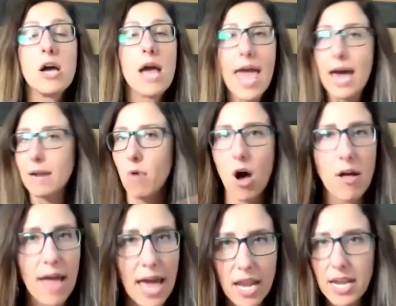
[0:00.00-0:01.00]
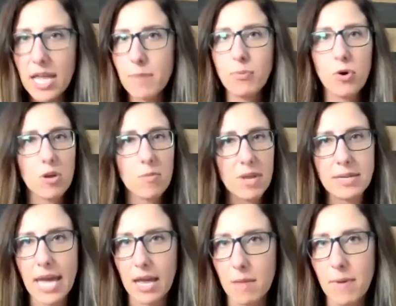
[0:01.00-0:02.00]
Had them all edited, put them in a
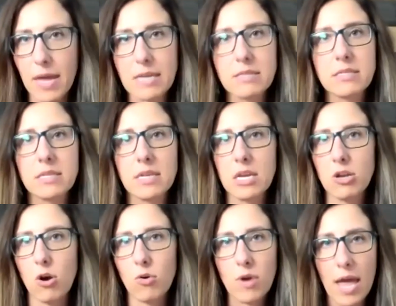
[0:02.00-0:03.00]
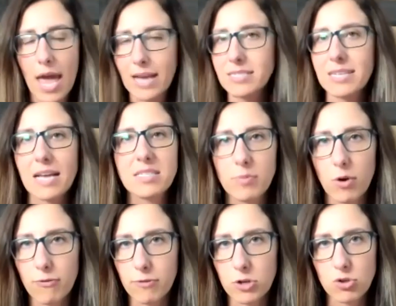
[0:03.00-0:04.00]
database,
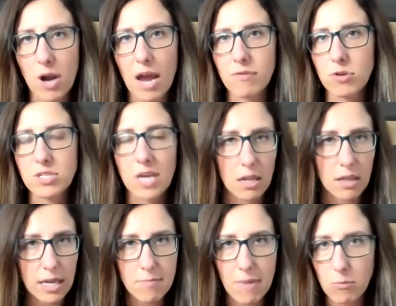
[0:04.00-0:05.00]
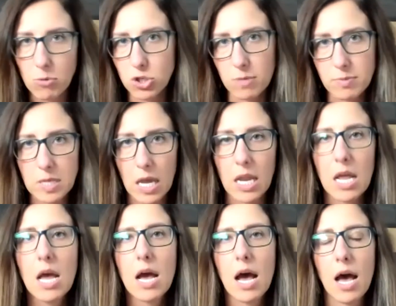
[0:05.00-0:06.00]
accessible for drivers, kind of like a membership site
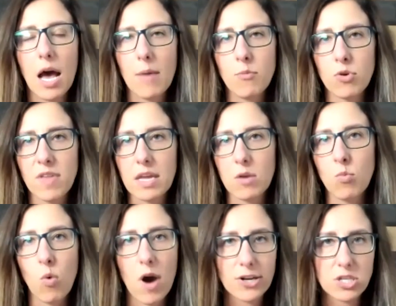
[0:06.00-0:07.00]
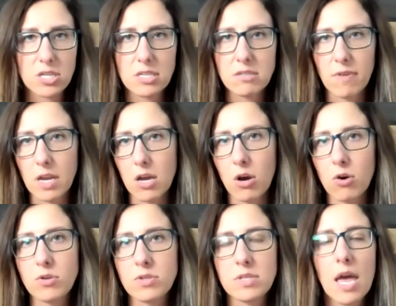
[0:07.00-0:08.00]
where they can watch these
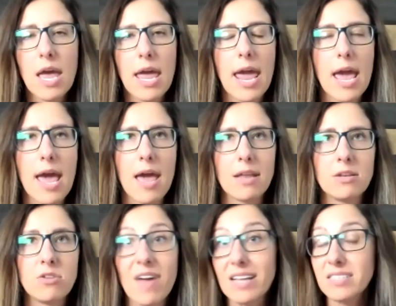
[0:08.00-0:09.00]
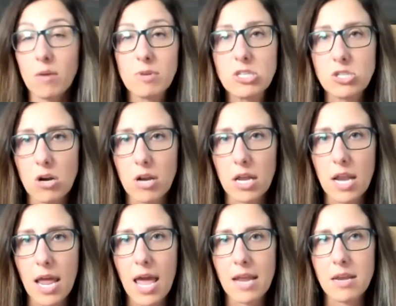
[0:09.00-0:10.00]
videos. And that's how we started.
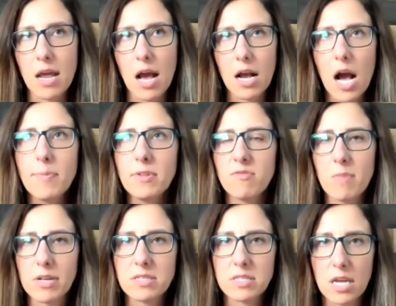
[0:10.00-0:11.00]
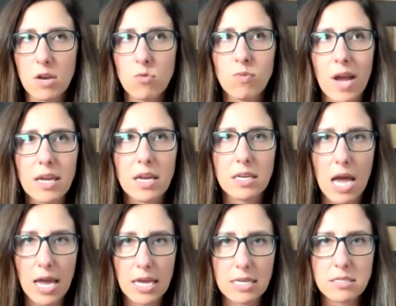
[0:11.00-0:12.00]
And a couple of months in,
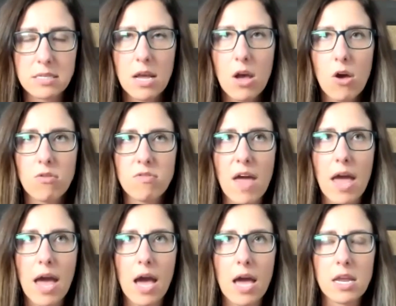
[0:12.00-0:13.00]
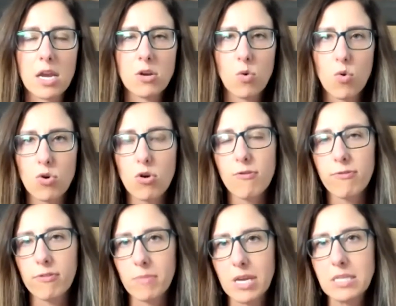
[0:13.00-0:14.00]
recognized that in order
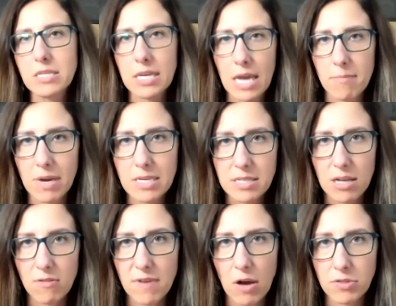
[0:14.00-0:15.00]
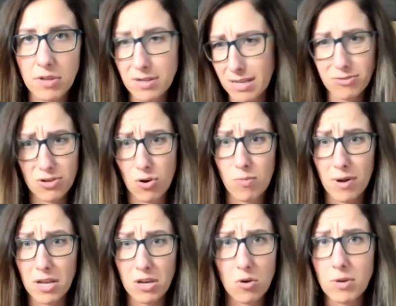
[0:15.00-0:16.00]
for me to get myself out there, because I was a
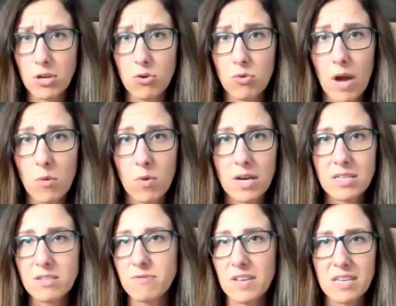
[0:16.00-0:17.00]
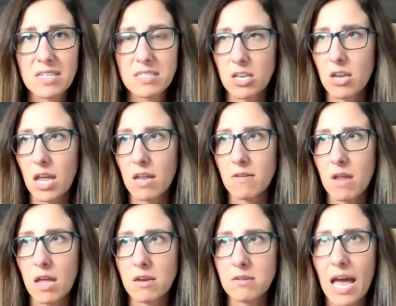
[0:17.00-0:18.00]
nobody knew who I was. Fitness
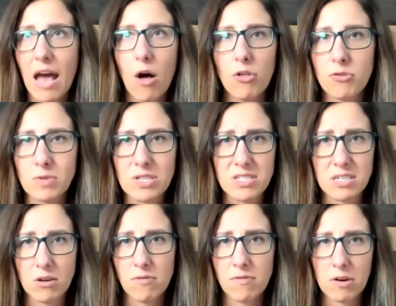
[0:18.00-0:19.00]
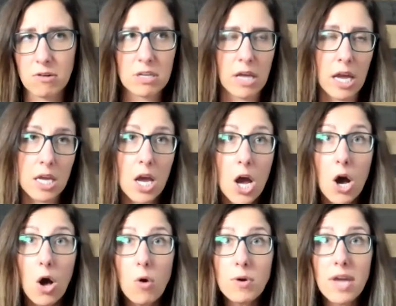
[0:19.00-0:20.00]
and health was still very like,
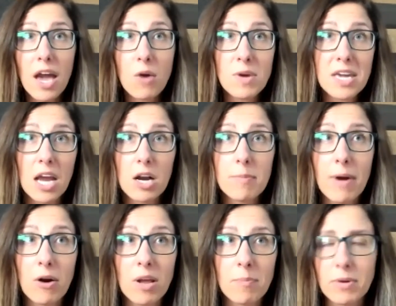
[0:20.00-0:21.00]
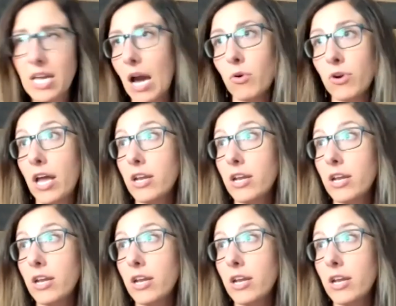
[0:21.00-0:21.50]
oh yeah, we care about it, but yeah, we're not